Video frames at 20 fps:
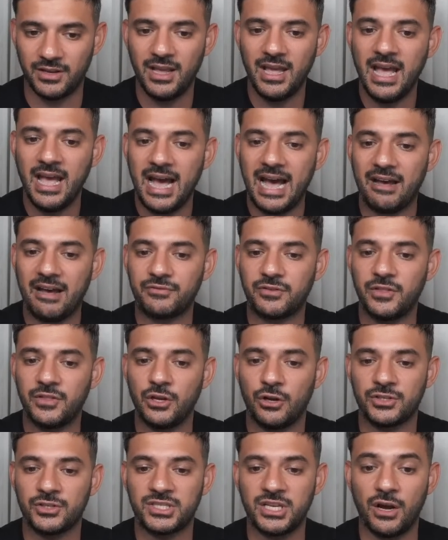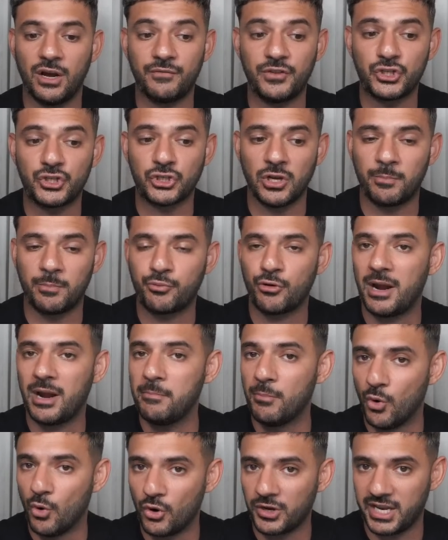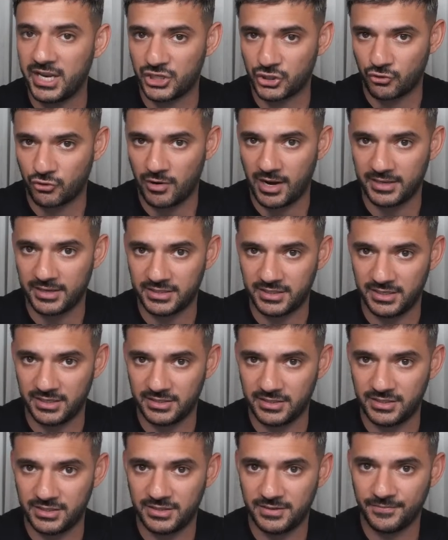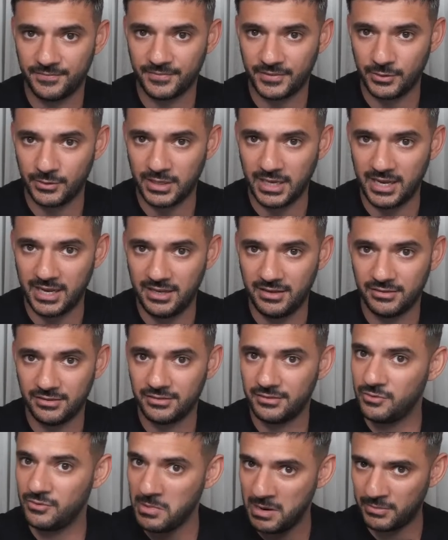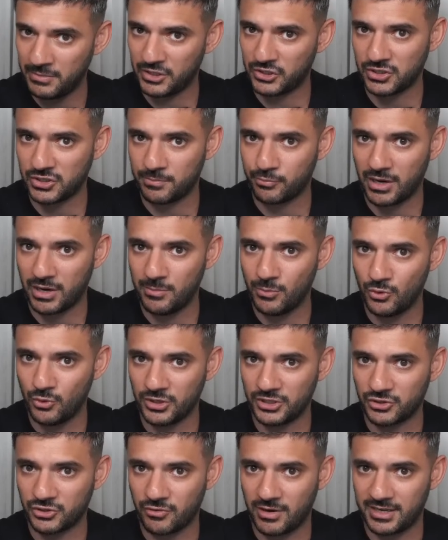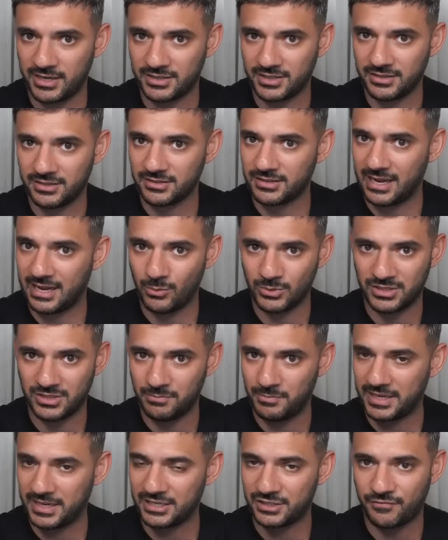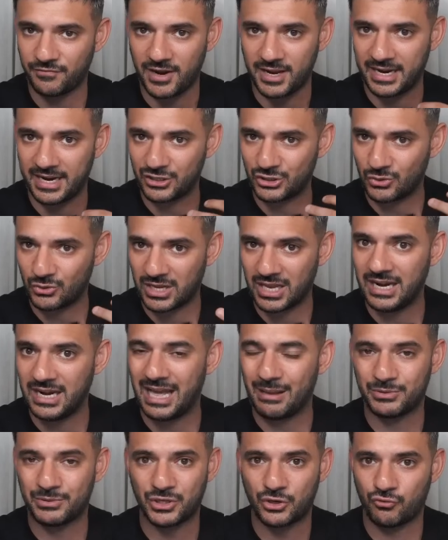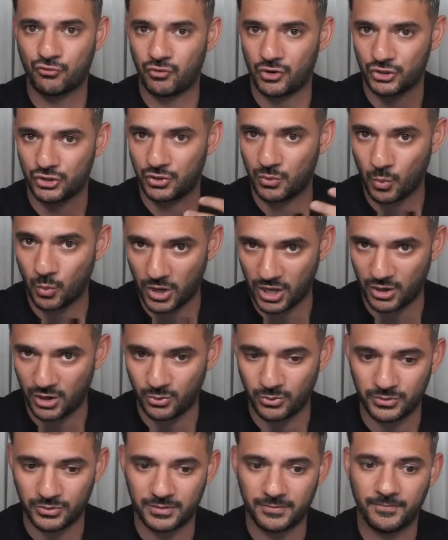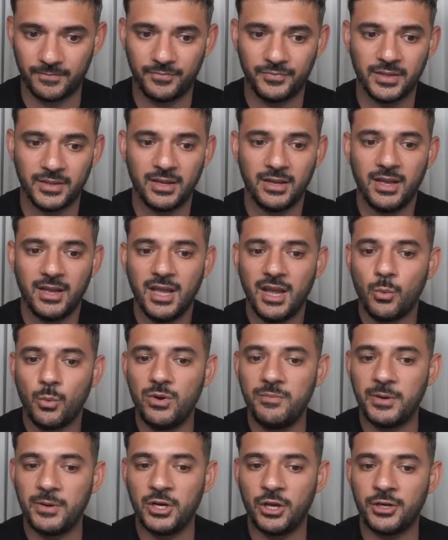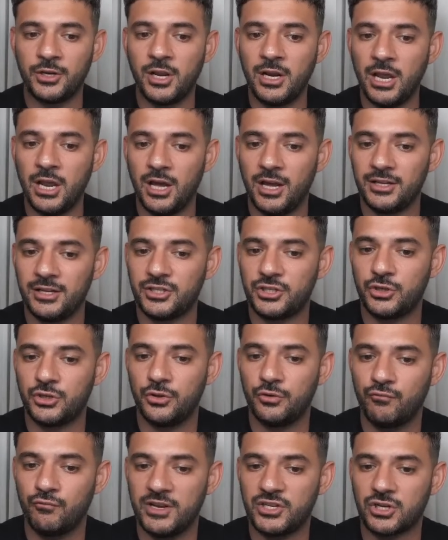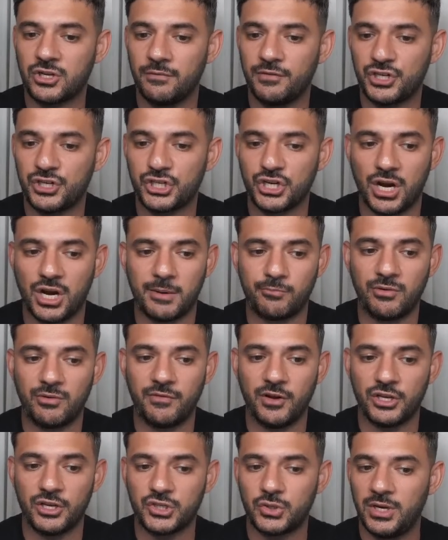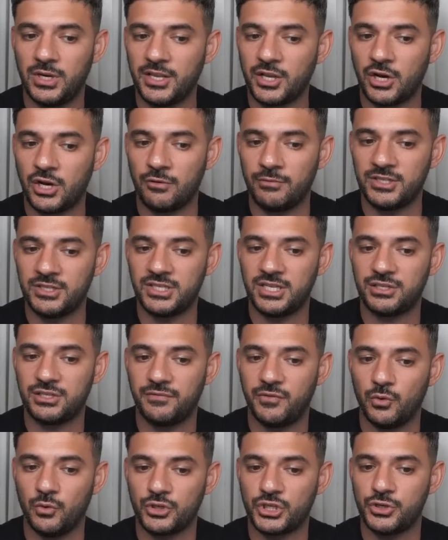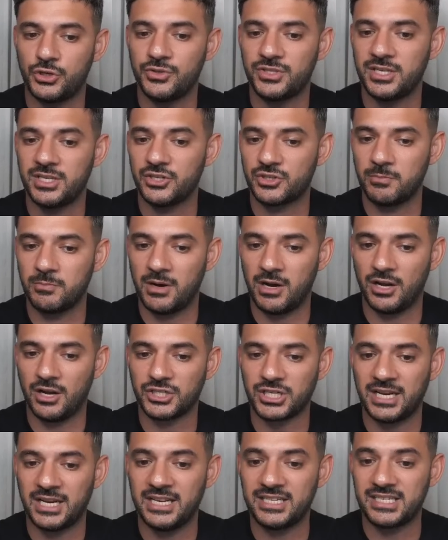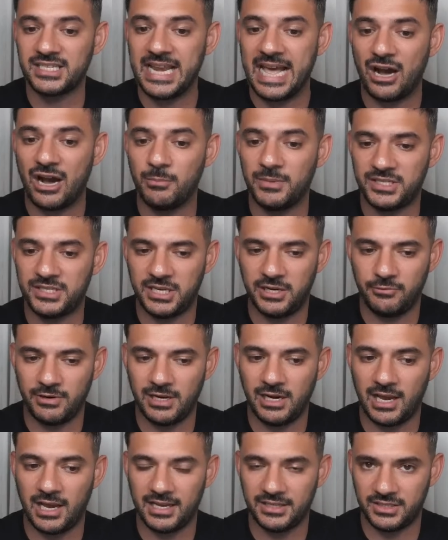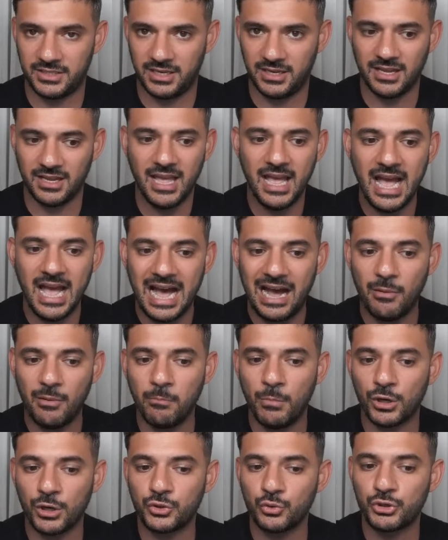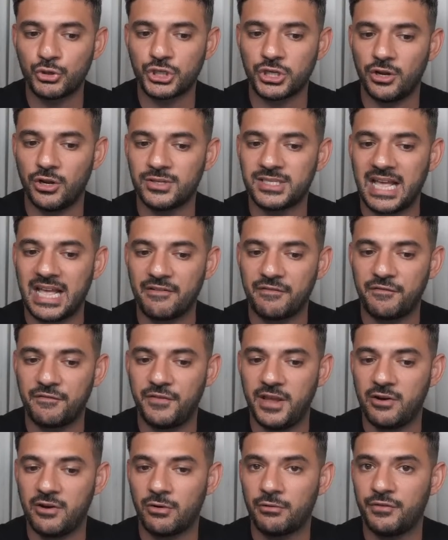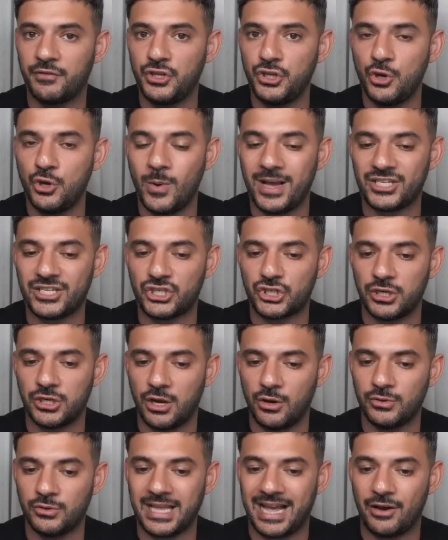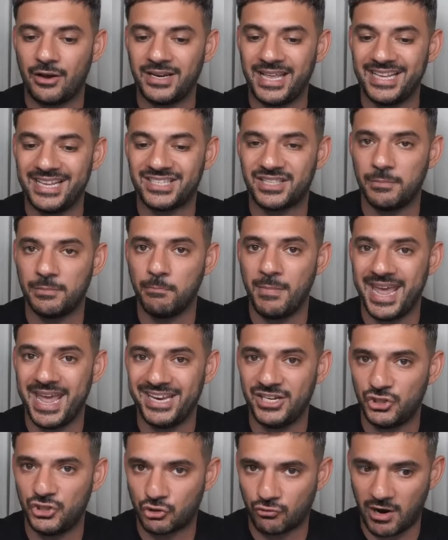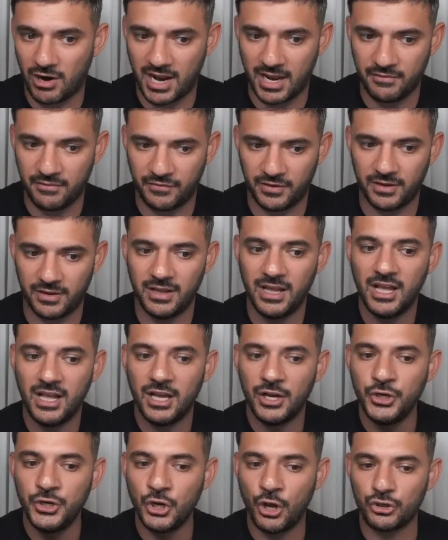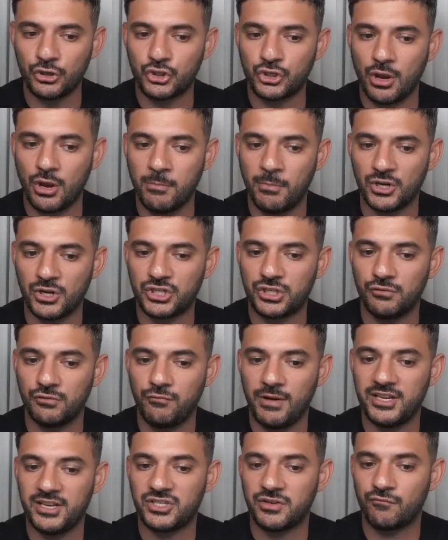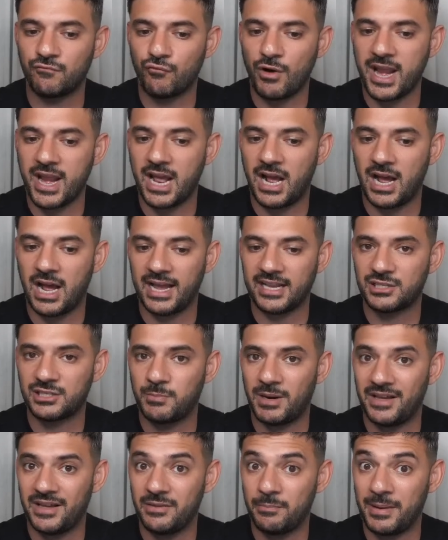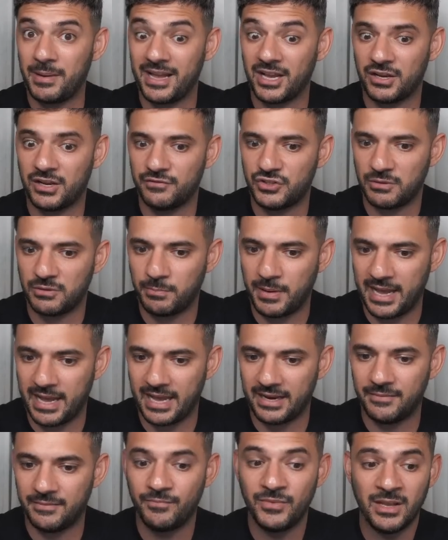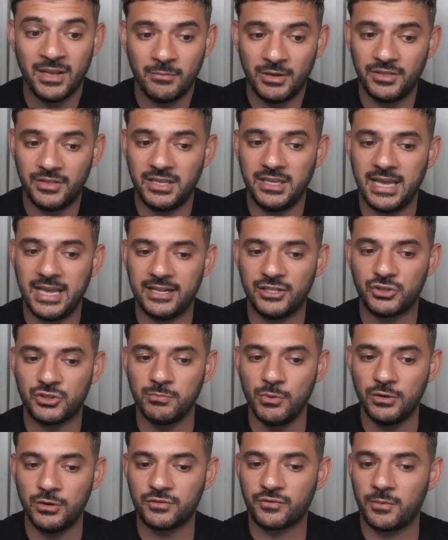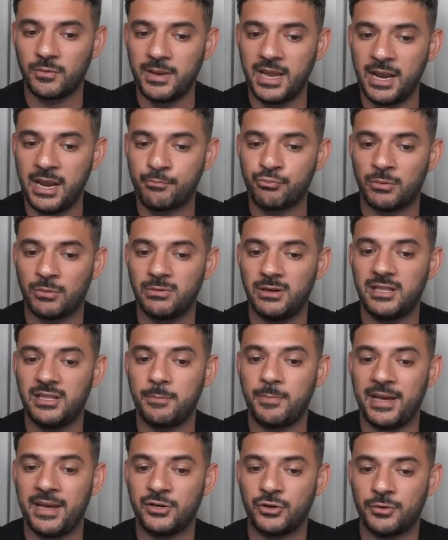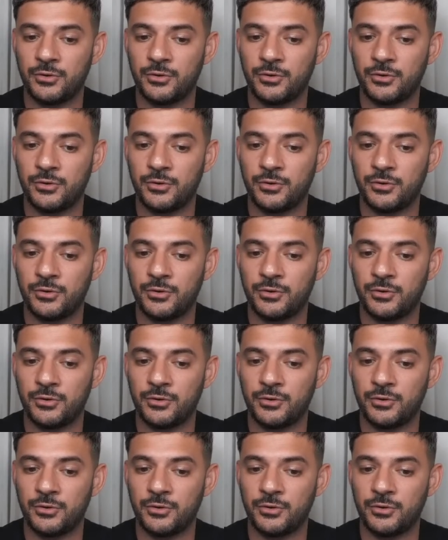after the onset of the subprime mortgage crisis, okay? You remember the subprime mortgage crisis? That was the biggest financial collapse across the world. We've been on alert to the risk of a sharp reversal in currency's fortune since March, and it's now materializing. Our model shows that fear of a US slowdown is the main driver. Not so much the recent rate hikes by the Bank of Japan, but the yen's moves from here probably depend on